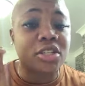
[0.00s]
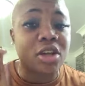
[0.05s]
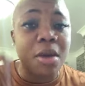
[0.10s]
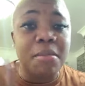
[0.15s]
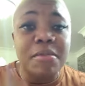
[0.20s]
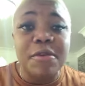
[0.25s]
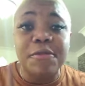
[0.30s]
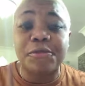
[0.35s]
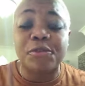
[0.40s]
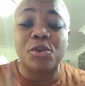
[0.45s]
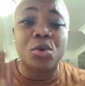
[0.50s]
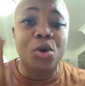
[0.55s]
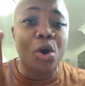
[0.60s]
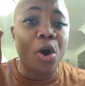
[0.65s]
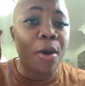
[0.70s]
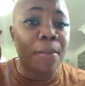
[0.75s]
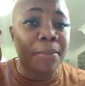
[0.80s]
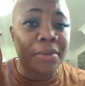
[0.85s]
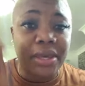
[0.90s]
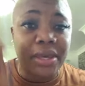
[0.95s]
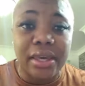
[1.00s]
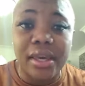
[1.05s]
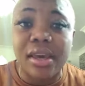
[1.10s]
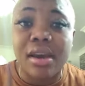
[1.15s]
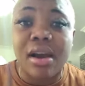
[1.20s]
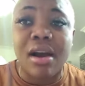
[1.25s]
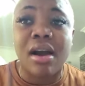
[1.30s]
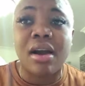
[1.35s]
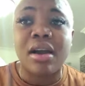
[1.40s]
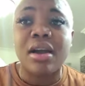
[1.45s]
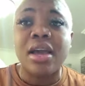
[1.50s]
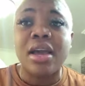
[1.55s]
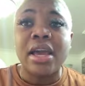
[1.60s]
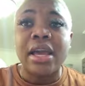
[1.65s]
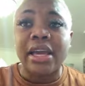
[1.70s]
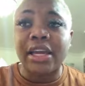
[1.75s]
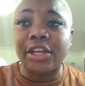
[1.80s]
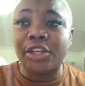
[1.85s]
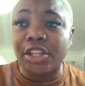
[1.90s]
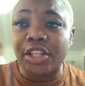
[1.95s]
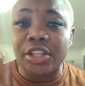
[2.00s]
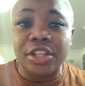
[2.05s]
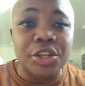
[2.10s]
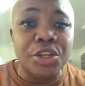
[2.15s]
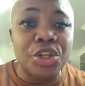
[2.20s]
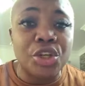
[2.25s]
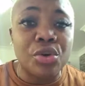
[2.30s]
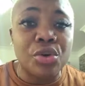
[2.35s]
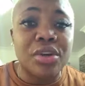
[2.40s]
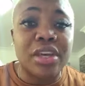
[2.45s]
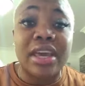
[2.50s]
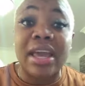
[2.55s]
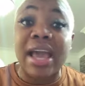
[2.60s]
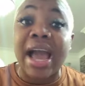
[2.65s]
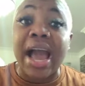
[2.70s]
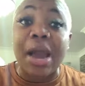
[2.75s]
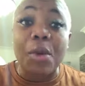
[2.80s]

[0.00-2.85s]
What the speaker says: Some of you come here in the UK.